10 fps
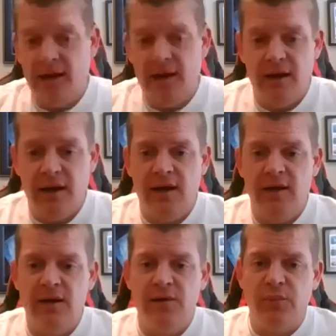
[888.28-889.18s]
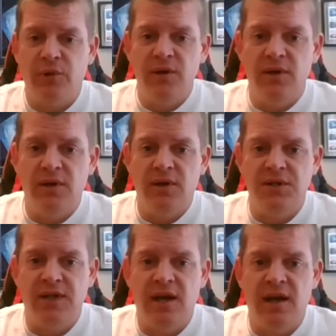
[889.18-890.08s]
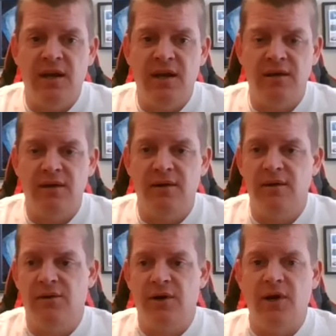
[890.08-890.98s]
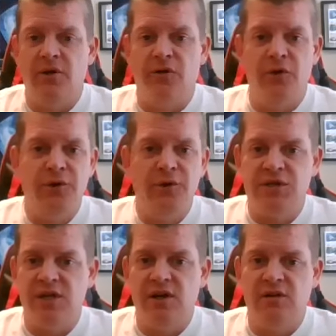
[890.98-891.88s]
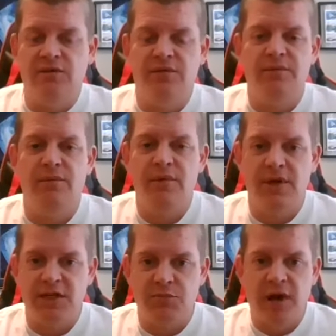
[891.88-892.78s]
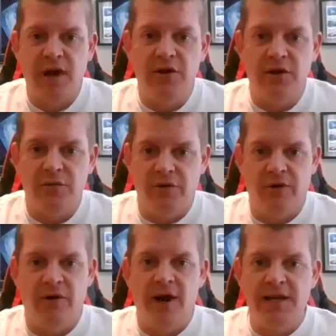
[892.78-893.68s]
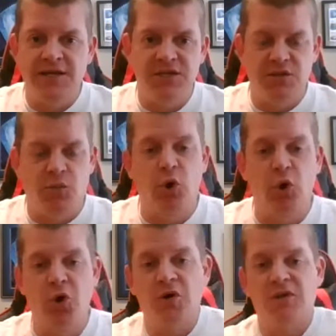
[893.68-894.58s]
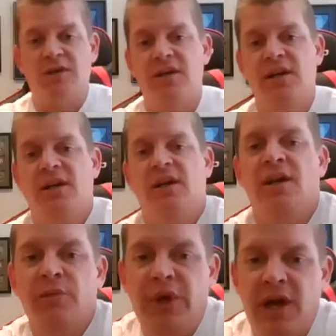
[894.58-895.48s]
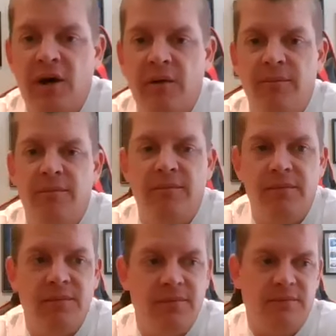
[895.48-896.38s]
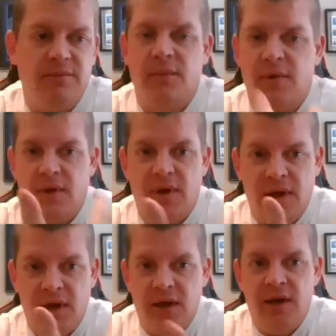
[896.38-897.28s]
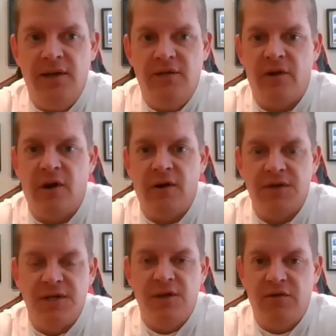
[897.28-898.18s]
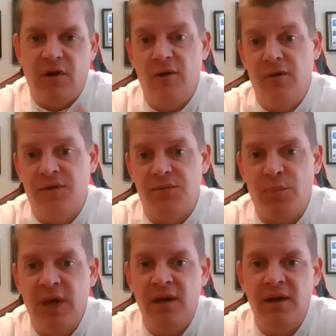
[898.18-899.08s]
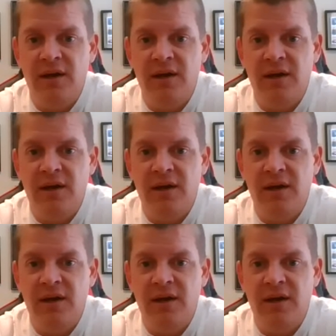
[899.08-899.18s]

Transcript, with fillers: I, I can completely understand trying to renew yourself, expand your horizons and borders, and become a different artist than you've always been.